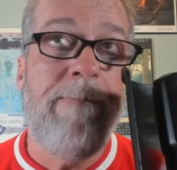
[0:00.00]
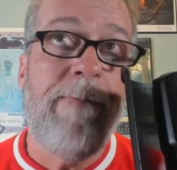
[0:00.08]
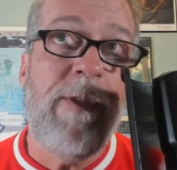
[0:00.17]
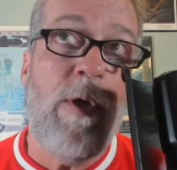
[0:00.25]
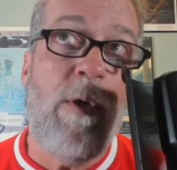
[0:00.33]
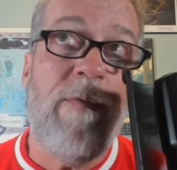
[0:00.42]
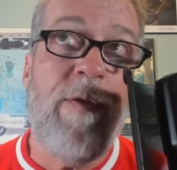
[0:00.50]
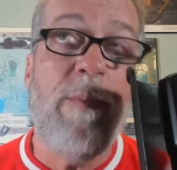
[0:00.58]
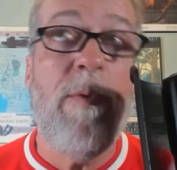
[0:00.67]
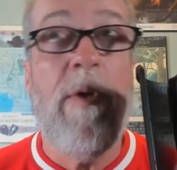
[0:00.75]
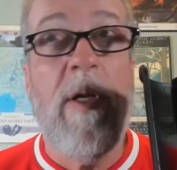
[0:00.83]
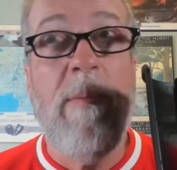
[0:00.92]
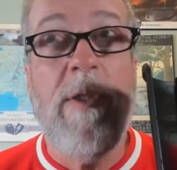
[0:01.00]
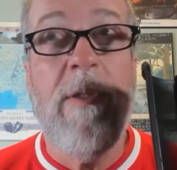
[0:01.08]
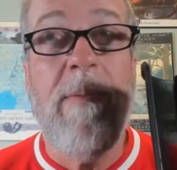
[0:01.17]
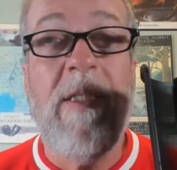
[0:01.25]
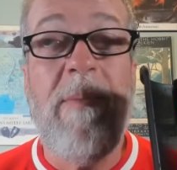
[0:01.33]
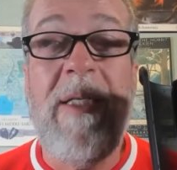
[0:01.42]
So if you're born a
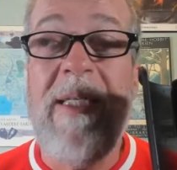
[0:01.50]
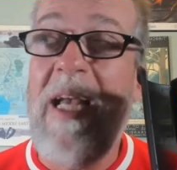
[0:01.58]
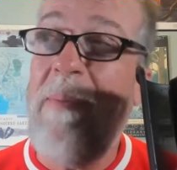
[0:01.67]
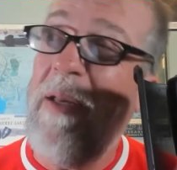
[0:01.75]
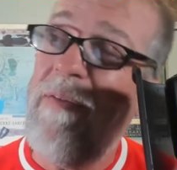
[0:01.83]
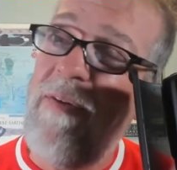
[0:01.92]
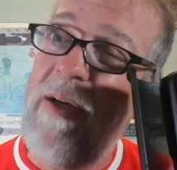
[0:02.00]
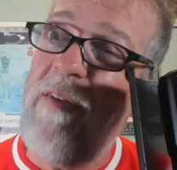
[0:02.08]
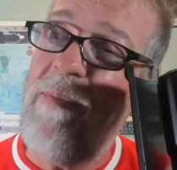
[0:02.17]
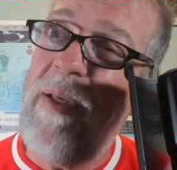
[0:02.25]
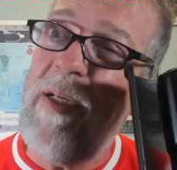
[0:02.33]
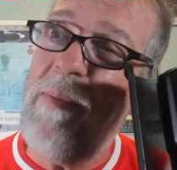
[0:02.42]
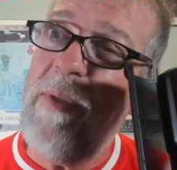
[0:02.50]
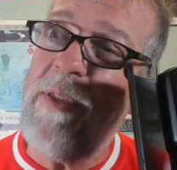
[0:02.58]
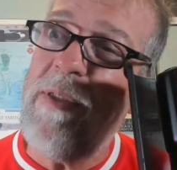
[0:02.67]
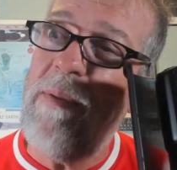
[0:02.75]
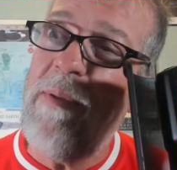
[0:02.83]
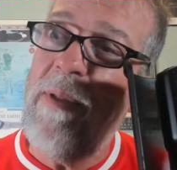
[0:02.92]
Muslim, doesn't mean you can't make fun of being a
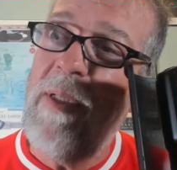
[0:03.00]
Muslim.